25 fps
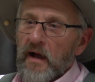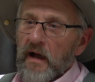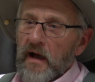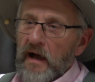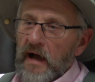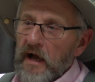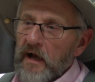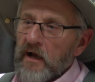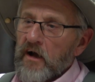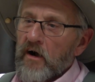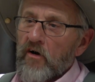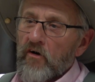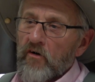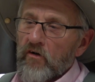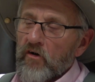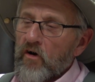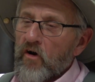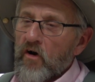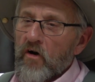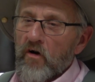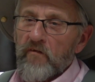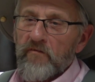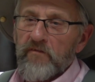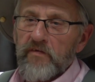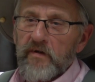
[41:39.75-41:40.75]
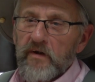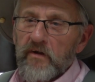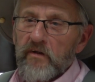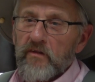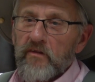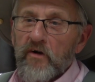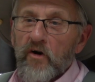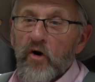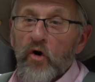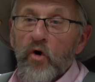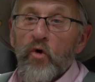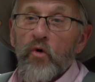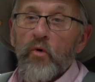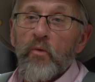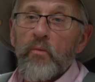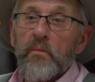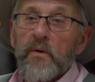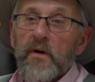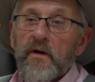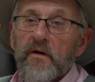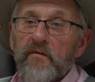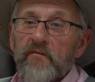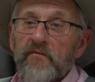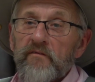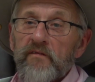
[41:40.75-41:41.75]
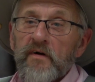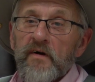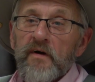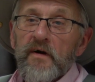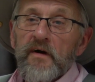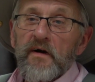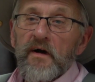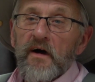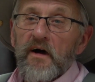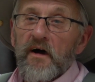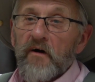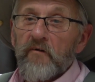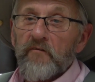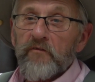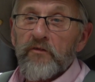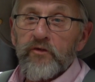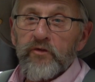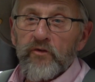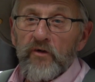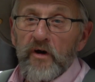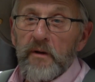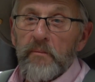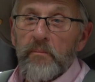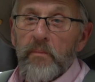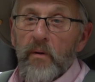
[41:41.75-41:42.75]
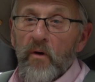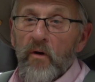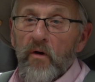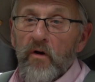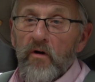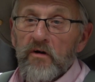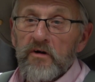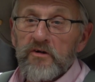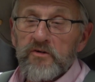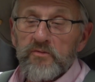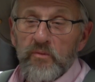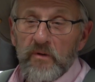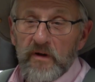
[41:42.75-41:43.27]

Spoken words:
I call Garfield the home of 3 parks.